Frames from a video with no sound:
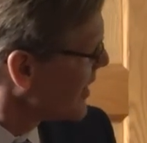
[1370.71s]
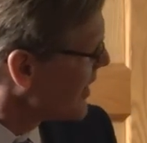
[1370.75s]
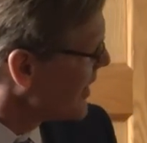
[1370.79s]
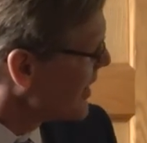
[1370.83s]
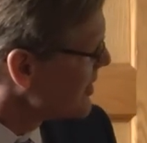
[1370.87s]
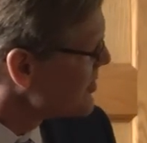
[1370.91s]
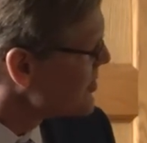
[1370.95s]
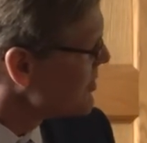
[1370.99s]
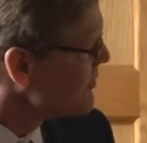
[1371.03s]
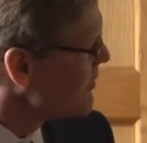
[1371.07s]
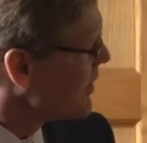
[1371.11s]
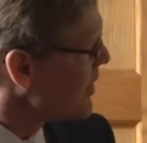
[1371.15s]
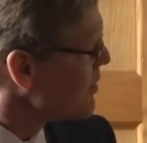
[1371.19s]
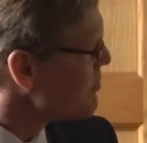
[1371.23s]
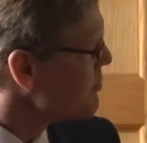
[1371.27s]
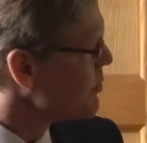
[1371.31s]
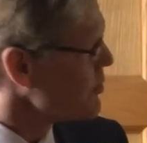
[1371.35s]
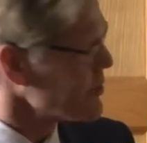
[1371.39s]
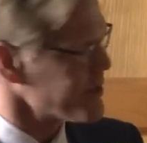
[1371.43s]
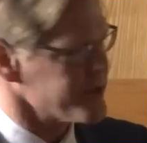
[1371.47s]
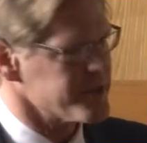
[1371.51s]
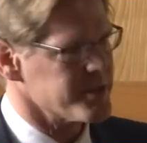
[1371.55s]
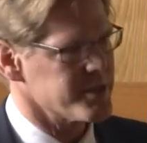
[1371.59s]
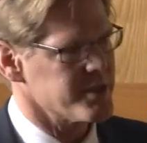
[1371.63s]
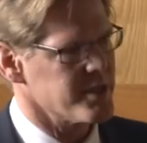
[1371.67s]
and she found
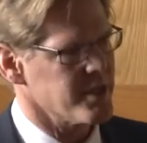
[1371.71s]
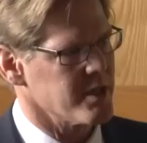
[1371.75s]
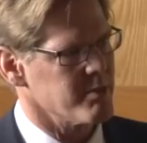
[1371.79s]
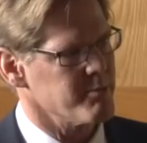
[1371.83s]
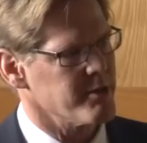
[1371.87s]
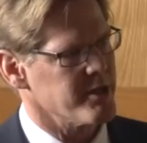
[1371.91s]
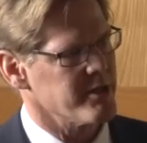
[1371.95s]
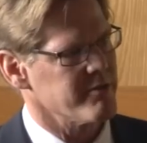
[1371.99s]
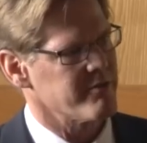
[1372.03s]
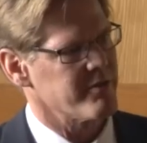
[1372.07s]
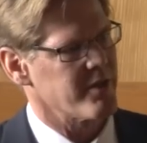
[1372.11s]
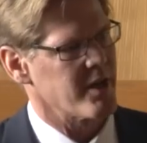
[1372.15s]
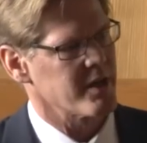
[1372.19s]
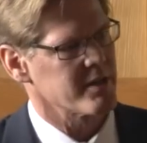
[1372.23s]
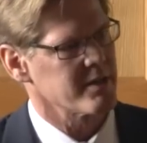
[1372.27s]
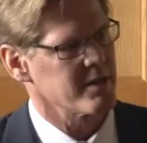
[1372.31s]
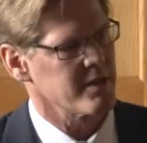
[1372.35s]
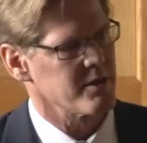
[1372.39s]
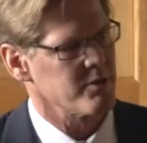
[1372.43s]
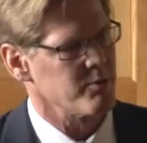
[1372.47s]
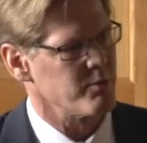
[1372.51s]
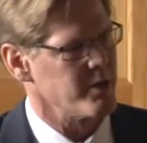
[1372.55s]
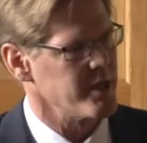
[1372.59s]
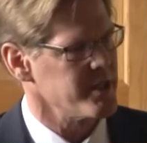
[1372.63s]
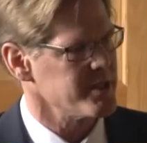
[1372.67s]
both a stigma effect
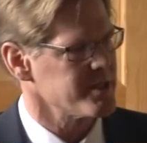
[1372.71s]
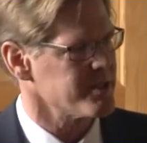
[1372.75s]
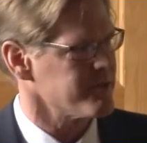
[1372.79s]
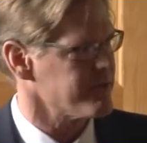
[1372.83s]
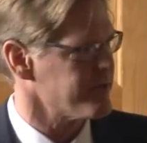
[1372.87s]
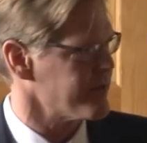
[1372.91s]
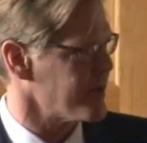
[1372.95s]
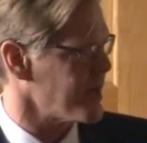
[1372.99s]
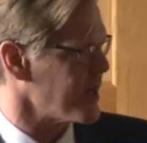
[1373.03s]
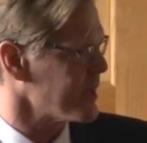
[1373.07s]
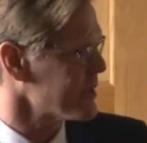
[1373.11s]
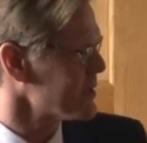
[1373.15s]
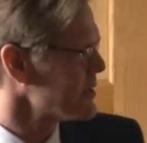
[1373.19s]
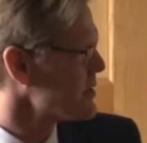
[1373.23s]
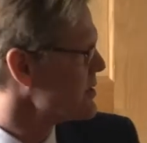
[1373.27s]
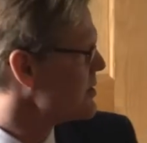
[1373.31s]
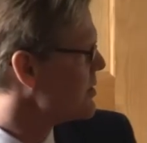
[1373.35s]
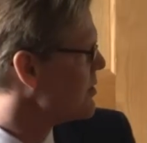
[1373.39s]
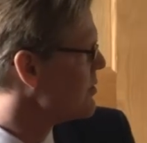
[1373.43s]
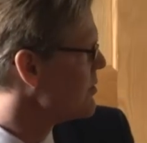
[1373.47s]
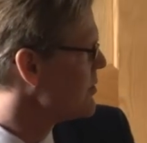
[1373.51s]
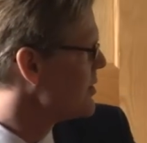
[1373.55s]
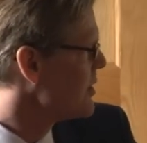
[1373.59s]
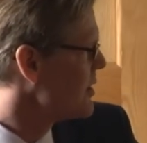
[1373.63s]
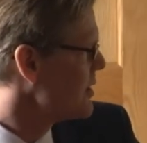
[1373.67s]
and a race effect,
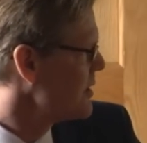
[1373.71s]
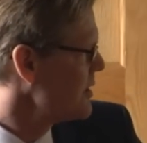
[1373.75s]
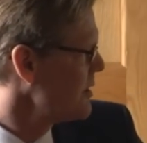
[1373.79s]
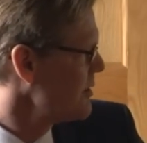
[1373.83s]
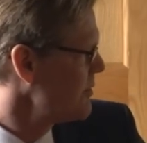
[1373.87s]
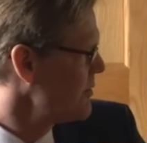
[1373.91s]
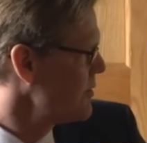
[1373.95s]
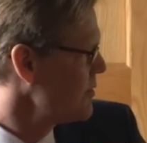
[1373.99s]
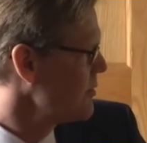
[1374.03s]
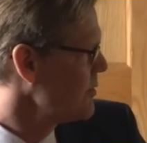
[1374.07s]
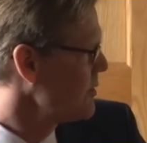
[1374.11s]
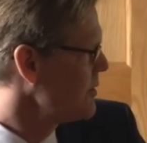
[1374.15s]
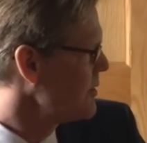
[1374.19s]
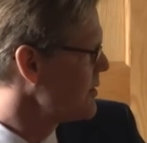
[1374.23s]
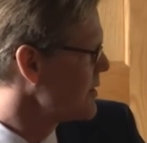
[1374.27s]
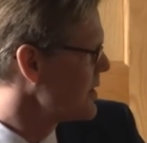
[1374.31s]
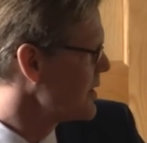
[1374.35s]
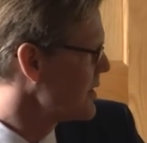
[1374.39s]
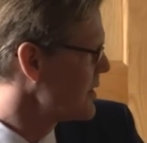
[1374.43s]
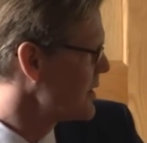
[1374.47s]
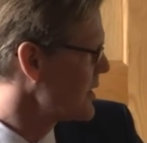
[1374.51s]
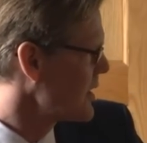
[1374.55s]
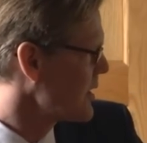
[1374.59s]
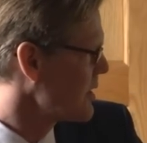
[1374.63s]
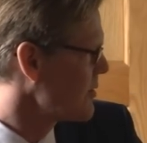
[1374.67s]
so that if you look
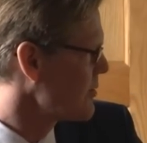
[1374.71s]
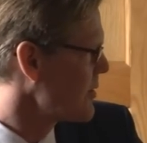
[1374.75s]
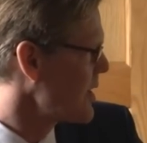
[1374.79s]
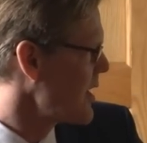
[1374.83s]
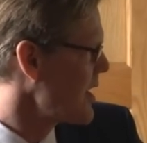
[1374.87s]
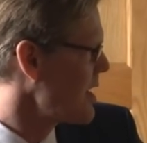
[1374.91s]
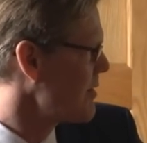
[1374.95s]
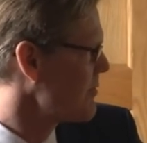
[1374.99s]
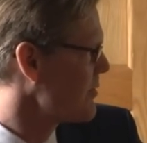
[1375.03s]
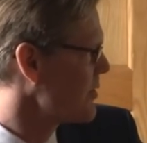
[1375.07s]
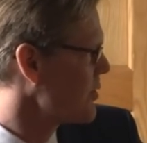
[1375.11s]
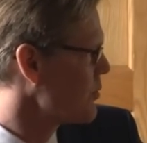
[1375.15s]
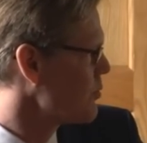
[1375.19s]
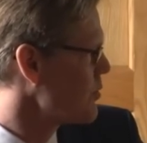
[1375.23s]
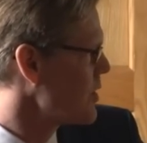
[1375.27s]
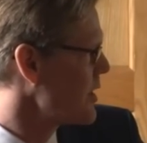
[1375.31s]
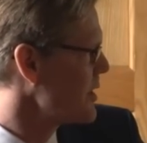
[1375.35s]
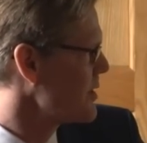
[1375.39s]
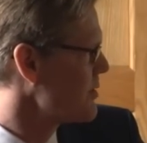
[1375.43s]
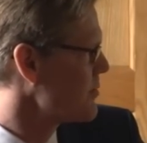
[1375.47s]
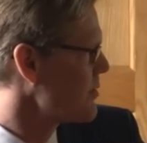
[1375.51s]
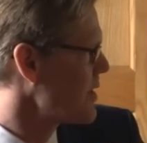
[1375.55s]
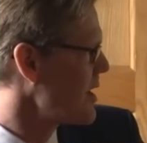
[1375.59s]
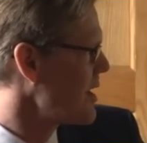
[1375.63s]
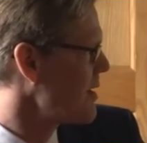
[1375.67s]
at that graph, the
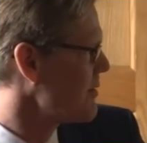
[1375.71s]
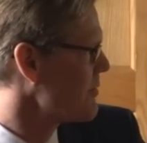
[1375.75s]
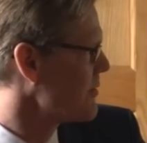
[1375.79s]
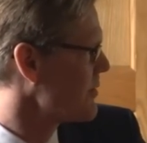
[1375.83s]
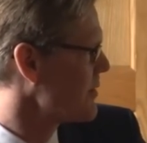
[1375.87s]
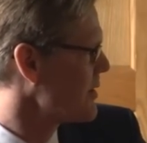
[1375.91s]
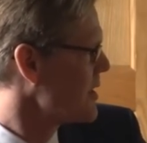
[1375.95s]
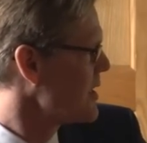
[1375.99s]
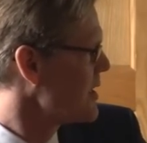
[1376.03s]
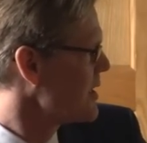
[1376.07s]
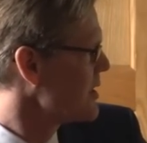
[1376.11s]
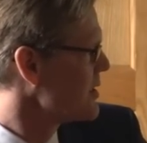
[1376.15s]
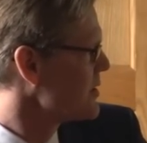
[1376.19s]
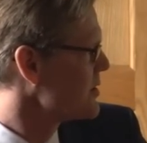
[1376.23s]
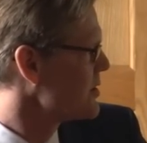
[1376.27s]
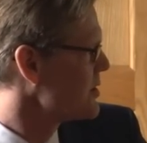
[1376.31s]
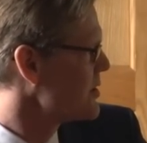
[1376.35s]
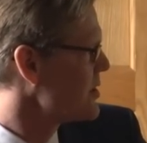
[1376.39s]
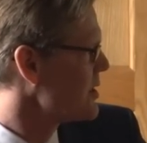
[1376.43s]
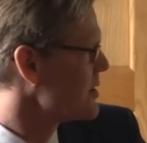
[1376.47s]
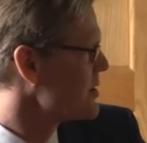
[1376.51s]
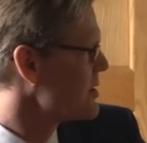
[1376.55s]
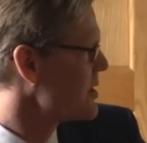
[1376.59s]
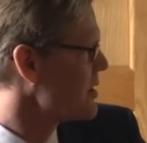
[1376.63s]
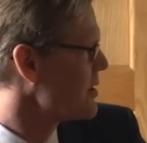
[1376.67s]
white graph
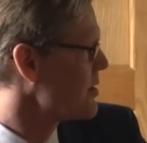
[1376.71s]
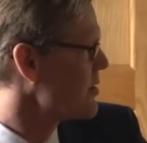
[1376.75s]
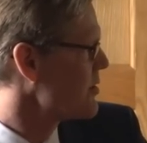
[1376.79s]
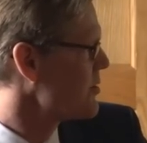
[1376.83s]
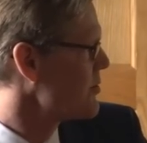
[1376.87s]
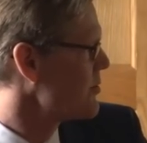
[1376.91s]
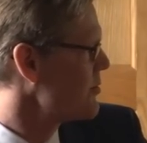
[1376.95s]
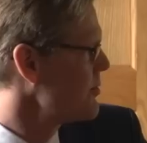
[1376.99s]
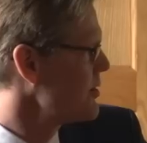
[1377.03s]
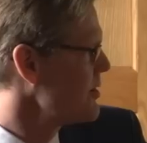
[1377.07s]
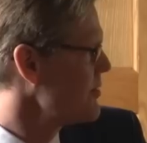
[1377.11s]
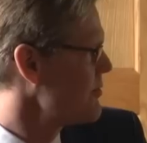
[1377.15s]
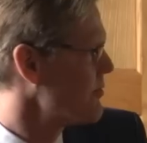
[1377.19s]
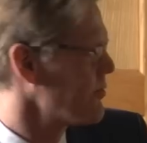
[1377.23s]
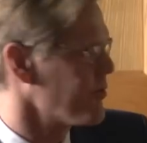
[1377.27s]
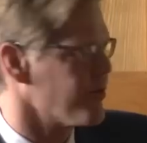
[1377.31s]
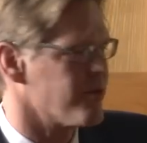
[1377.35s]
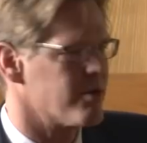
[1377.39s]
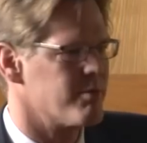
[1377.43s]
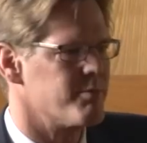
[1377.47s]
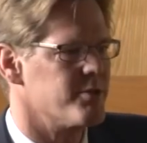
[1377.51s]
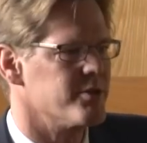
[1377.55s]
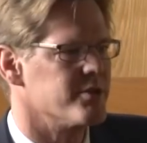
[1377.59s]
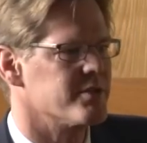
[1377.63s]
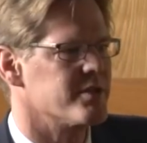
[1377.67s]
suggests that
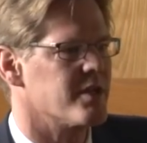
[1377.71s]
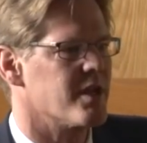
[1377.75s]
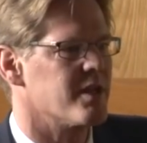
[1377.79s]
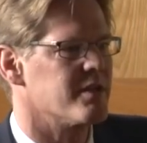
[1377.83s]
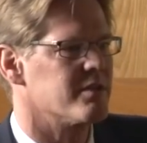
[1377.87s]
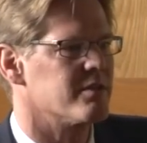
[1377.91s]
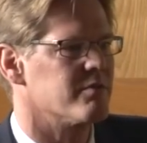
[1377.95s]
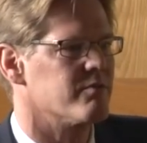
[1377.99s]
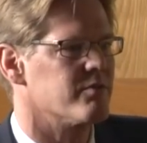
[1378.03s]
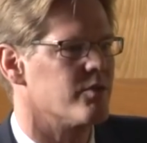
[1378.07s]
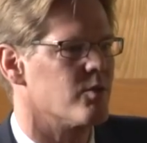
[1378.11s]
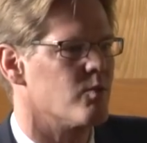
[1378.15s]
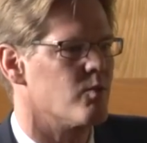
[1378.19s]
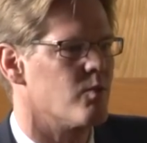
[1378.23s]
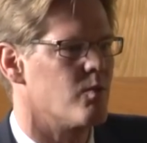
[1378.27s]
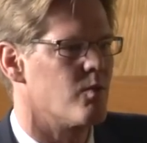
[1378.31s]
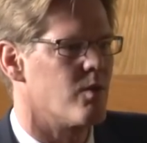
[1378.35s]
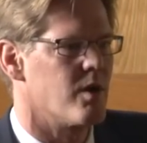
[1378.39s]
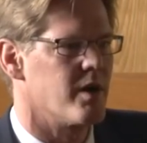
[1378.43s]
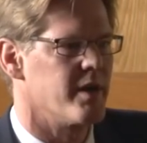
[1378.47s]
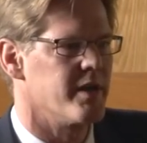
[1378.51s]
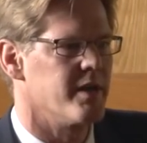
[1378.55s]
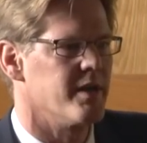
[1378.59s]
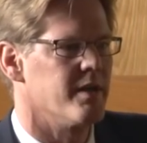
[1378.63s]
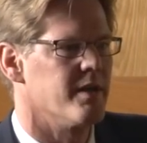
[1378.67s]
34% of the
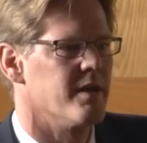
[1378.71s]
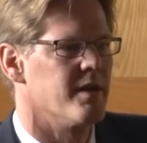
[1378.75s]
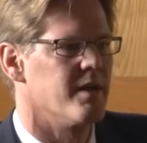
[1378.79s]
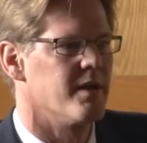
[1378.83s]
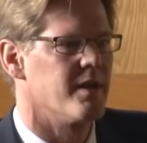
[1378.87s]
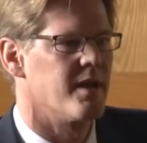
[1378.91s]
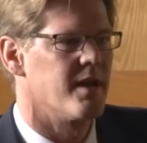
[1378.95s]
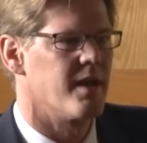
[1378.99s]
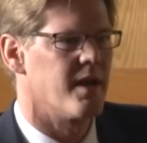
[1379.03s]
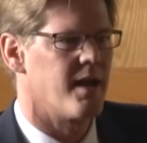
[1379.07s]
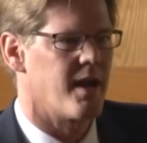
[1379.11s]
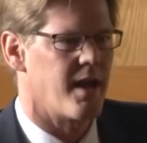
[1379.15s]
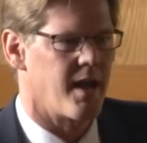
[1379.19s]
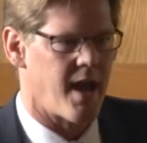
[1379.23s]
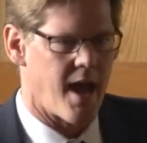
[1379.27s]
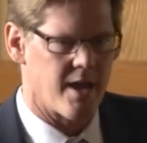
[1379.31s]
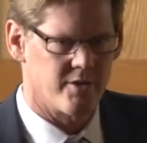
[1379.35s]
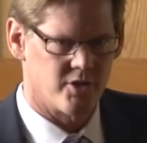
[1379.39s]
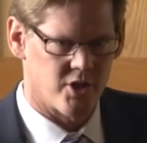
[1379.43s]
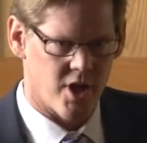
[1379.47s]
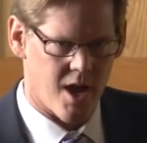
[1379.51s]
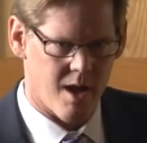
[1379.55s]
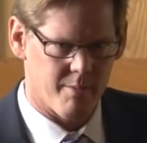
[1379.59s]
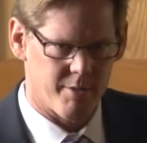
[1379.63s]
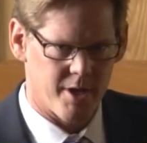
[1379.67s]
white uh,
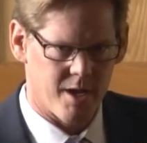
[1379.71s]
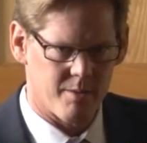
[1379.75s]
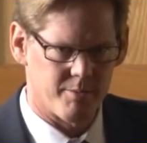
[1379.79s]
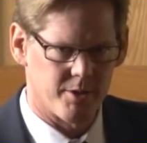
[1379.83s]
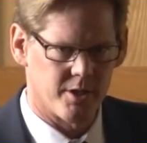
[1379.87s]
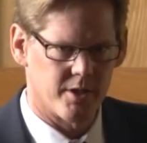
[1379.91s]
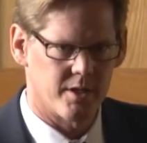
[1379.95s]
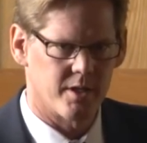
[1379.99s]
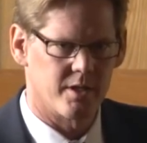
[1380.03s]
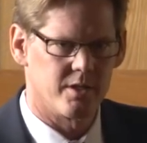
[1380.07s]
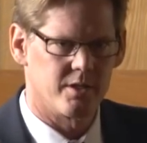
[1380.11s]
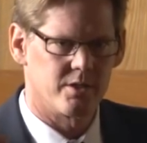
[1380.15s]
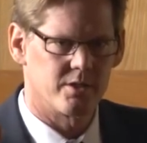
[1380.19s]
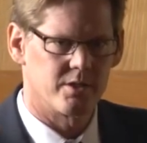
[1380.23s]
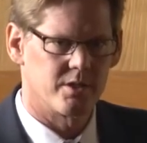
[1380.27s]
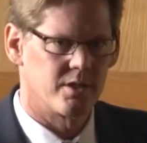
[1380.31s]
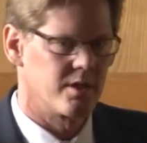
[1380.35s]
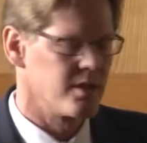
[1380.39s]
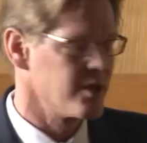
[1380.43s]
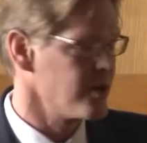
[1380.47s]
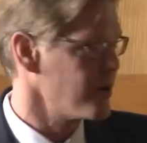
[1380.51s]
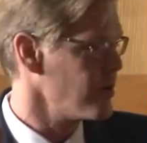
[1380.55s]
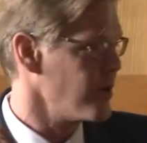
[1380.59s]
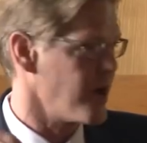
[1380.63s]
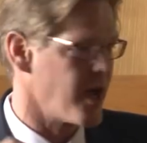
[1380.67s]
job applicants
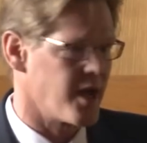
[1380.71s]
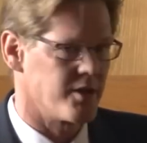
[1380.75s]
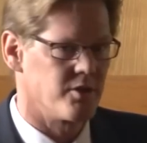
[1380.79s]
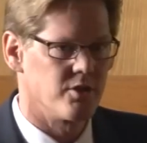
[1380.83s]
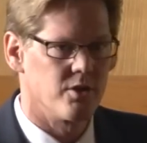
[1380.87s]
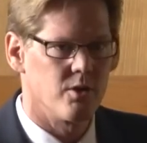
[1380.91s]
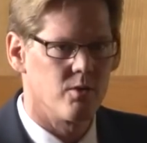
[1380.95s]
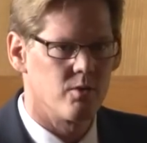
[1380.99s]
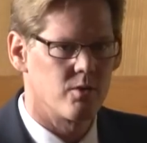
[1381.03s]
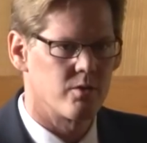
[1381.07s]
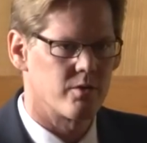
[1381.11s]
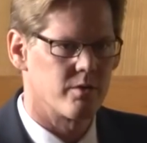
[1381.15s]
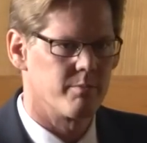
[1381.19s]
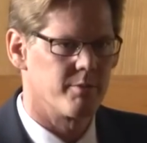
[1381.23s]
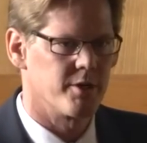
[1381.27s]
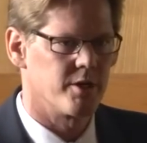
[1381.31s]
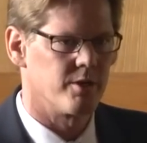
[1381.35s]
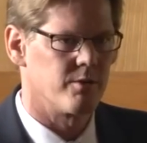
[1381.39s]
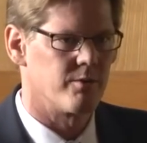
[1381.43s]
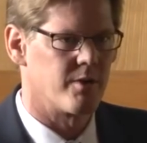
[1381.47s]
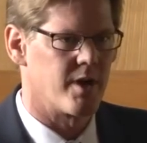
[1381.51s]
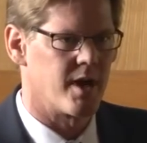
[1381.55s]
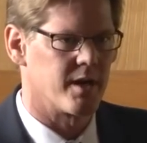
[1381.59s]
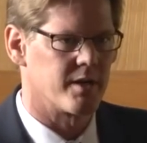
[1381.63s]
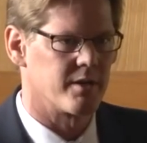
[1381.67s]
who had no
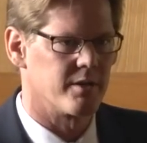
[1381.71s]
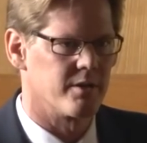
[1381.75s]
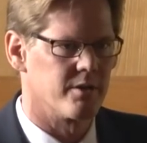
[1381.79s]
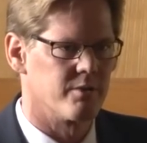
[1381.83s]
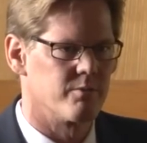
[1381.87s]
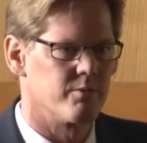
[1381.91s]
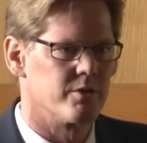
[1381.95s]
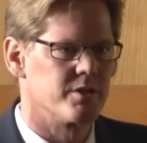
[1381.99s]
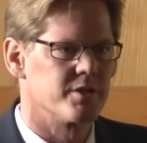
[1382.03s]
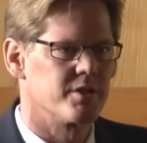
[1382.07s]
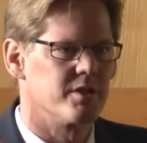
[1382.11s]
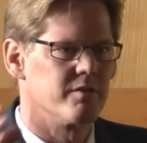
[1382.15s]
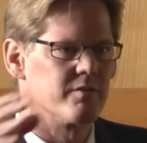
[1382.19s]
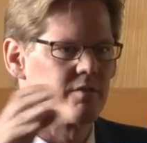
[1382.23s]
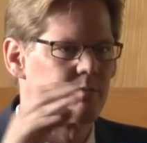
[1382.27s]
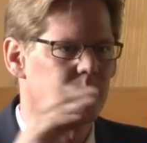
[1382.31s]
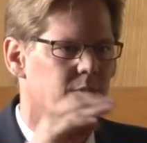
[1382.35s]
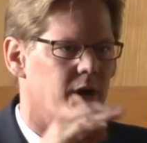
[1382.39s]
criminal record received a